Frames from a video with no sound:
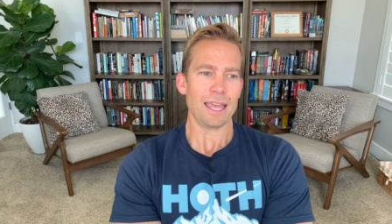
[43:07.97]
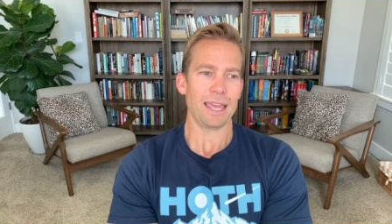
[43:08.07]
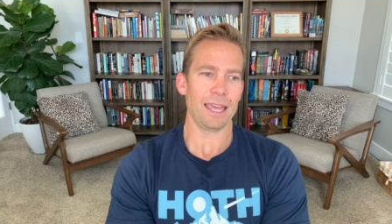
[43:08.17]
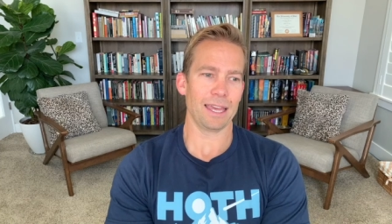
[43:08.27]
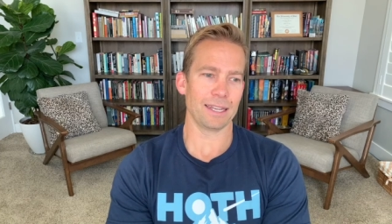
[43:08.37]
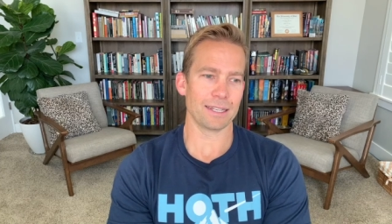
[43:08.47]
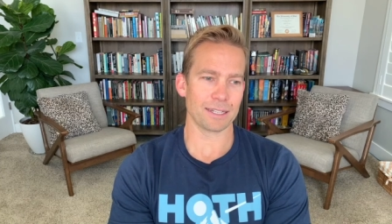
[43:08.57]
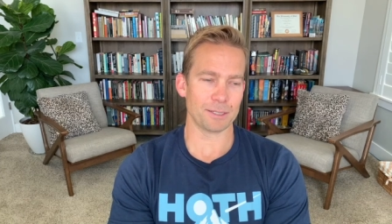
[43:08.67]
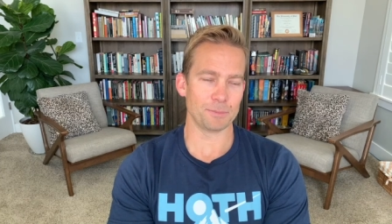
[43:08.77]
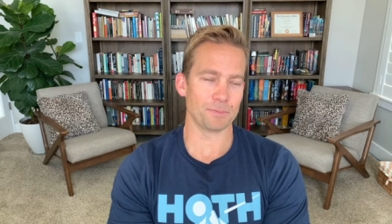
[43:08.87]
And
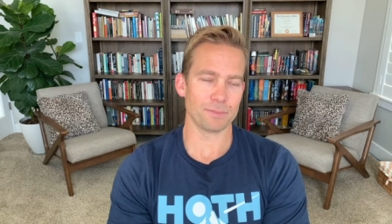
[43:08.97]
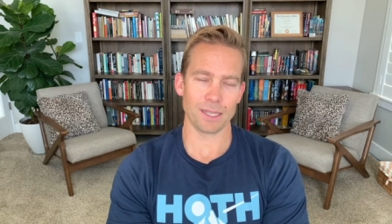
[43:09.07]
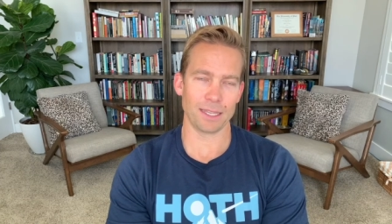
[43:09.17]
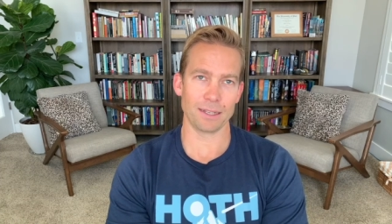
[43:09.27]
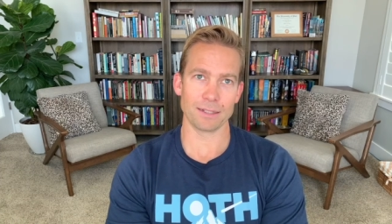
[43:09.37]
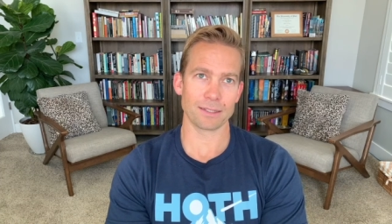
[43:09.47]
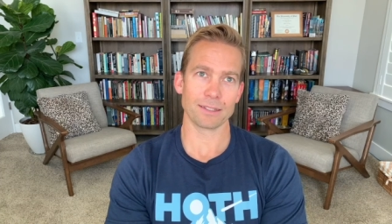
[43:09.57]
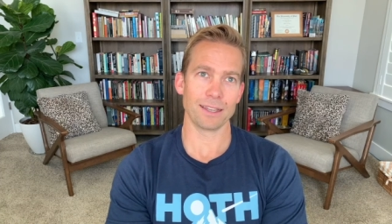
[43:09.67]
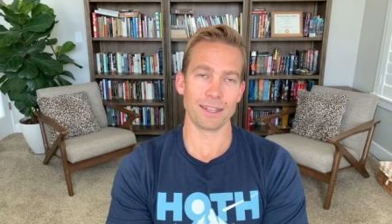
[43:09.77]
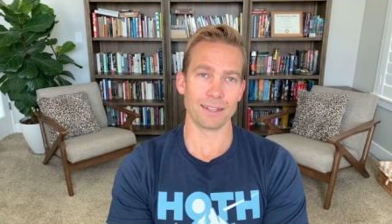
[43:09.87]

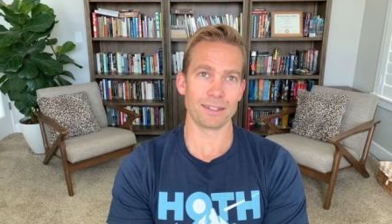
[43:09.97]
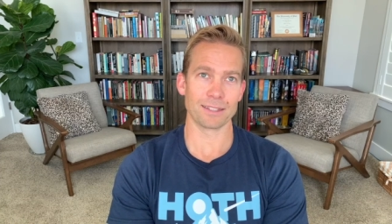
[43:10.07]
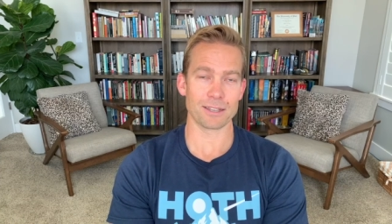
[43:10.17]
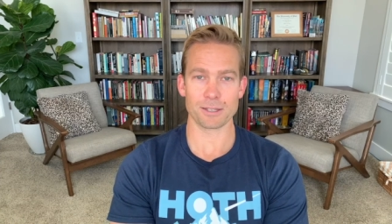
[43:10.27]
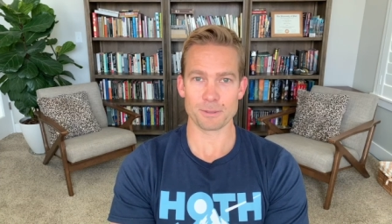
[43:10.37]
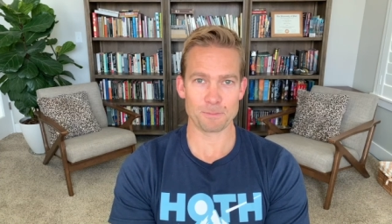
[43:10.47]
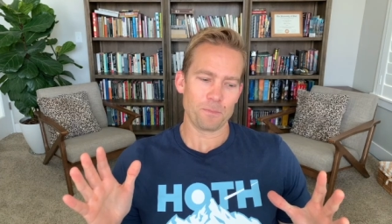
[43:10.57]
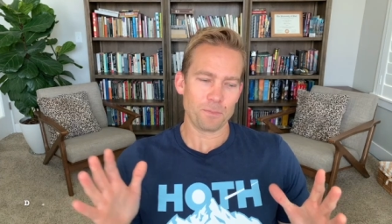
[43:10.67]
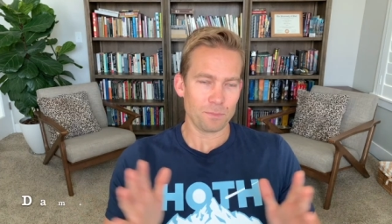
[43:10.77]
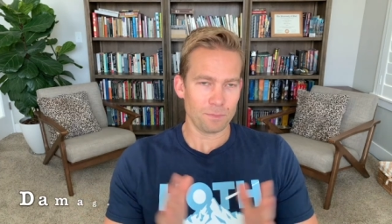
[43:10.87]
it's awesome.
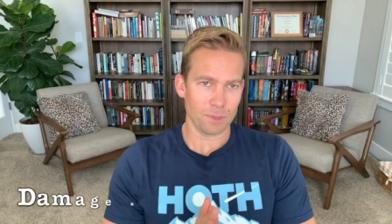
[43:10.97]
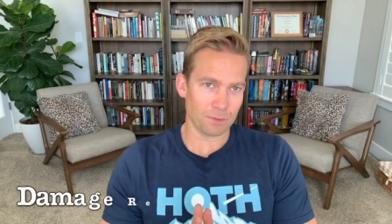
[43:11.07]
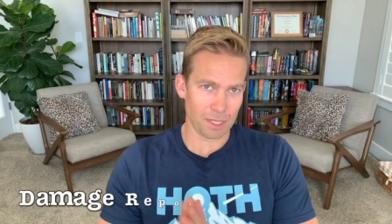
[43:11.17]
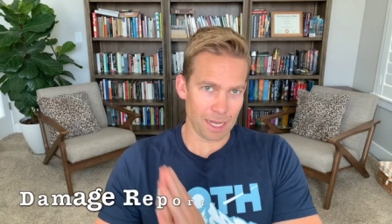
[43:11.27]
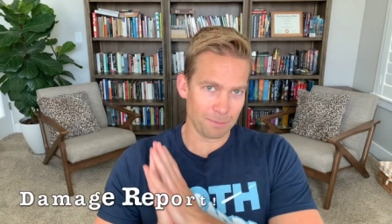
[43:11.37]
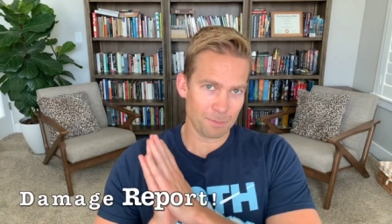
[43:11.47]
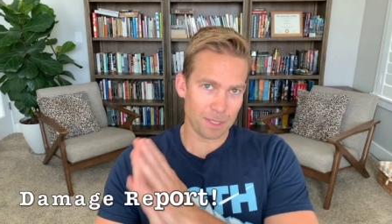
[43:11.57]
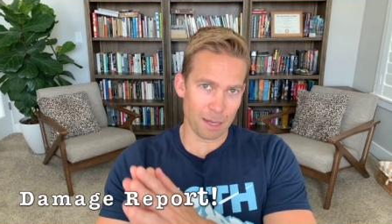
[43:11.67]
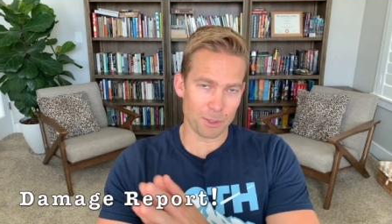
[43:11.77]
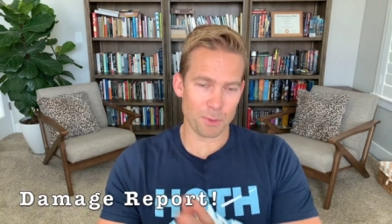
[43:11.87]
Level 9
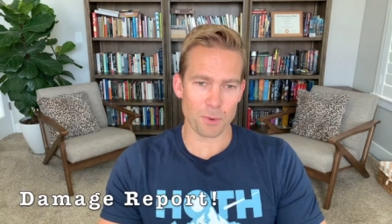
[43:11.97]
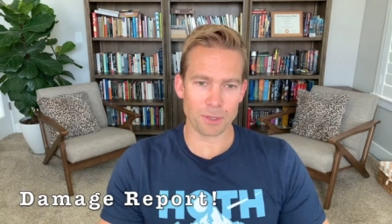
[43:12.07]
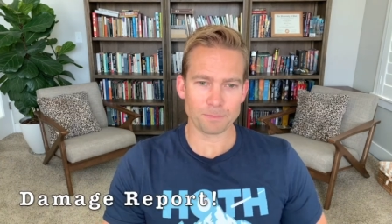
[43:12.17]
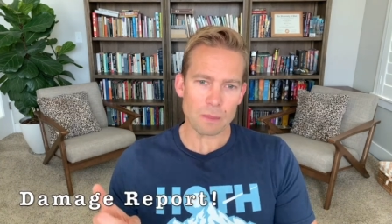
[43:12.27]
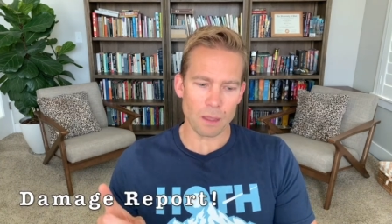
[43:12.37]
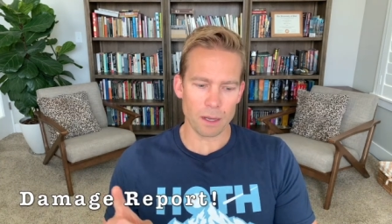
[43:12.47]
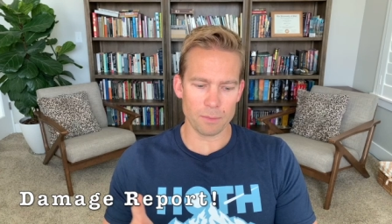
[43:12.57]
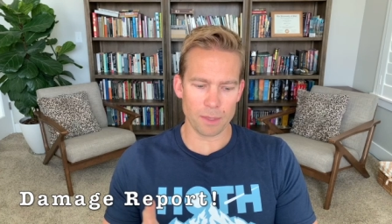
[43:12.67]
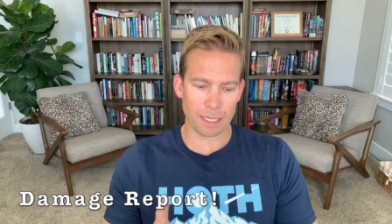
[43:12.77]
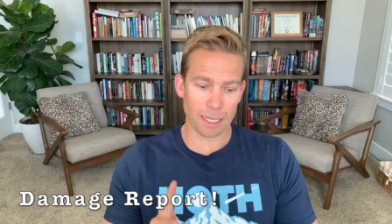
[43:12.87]
damage report.
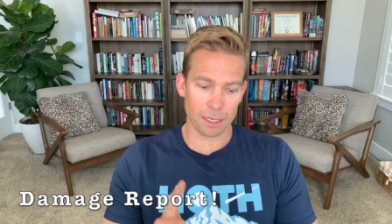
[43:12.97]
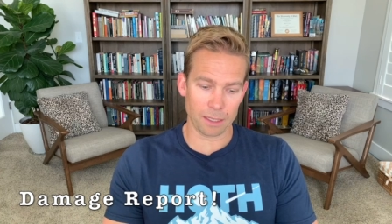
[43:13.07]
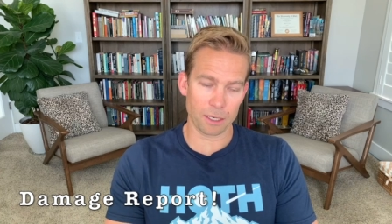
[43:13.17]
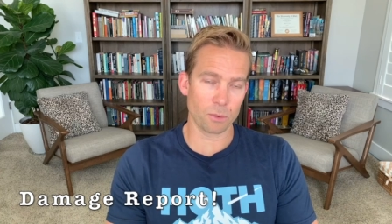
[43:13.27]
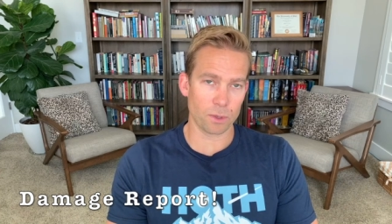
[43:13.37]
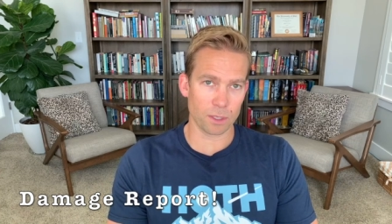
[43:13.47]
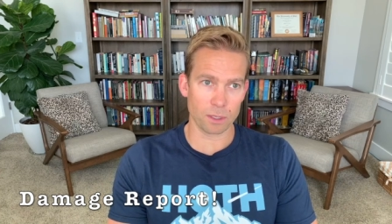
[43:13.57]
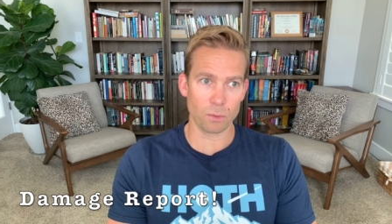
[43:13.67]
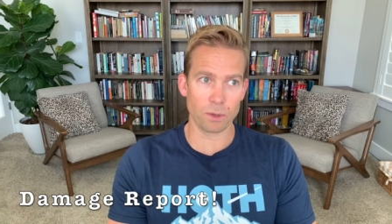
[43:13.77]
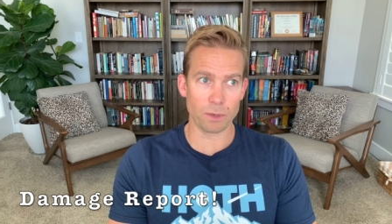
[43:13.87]
Again, here
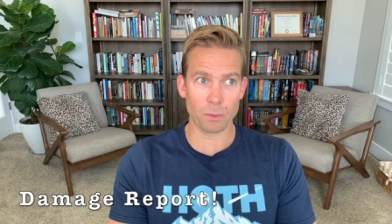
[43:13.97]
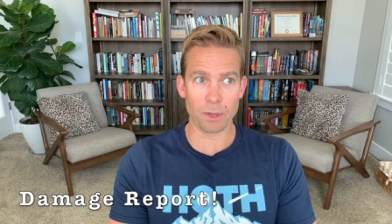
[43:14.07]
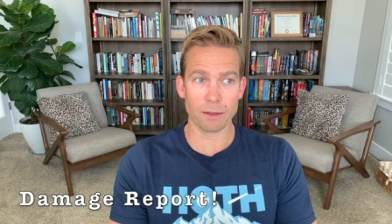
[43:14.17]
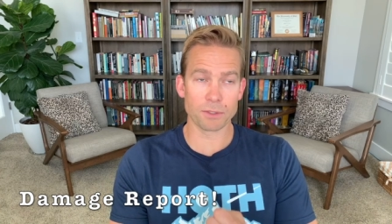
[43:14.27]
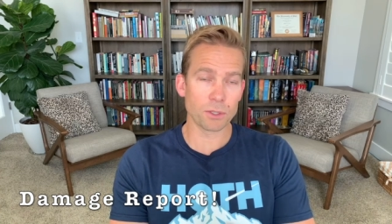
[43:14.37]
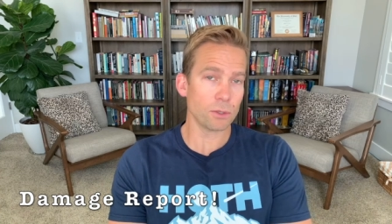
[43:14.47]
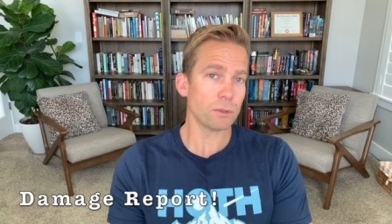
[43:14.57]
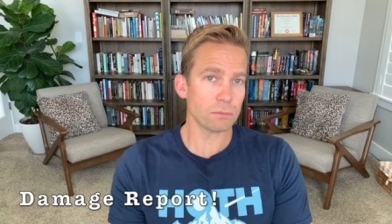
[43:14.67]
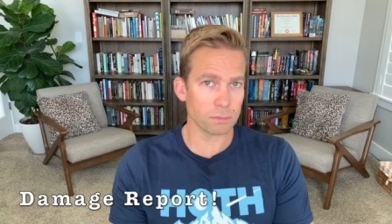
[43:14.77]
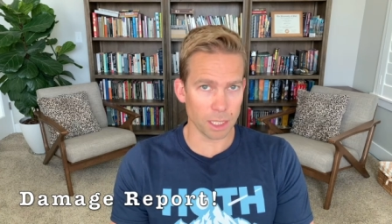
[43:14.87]
we have
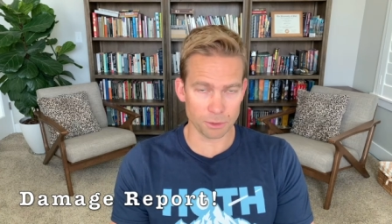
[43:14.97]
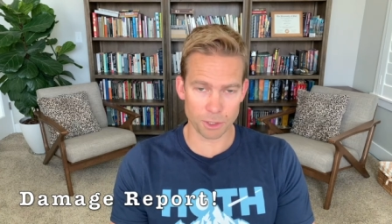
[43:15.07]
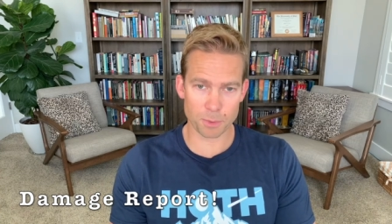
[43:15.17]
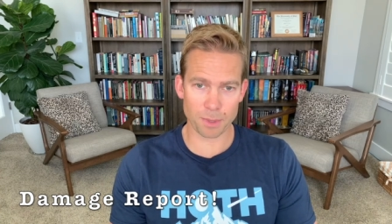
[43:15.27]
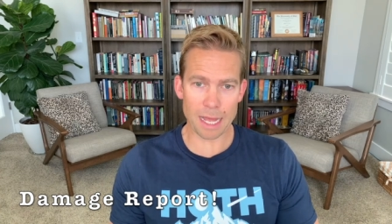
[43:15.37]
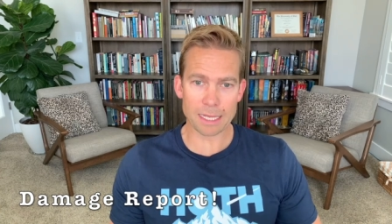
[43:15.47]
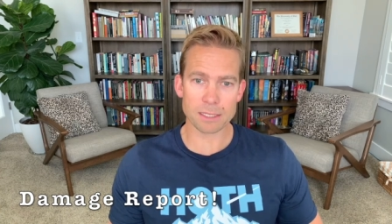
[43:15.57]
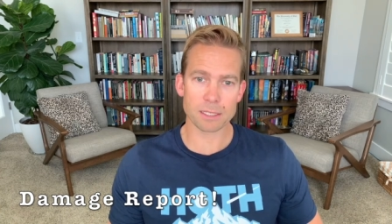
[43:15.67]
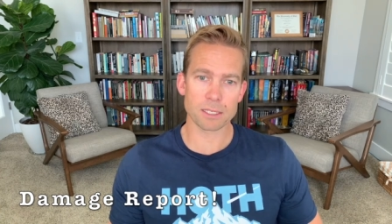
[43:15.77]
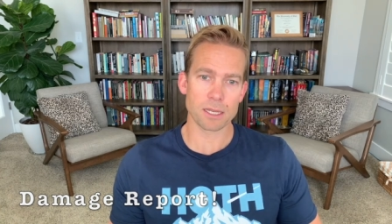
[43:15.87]
2 Eldritch
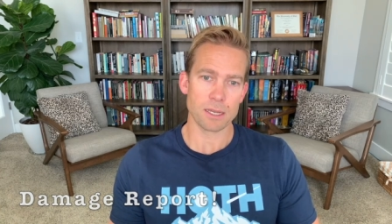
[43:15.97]
Blasts.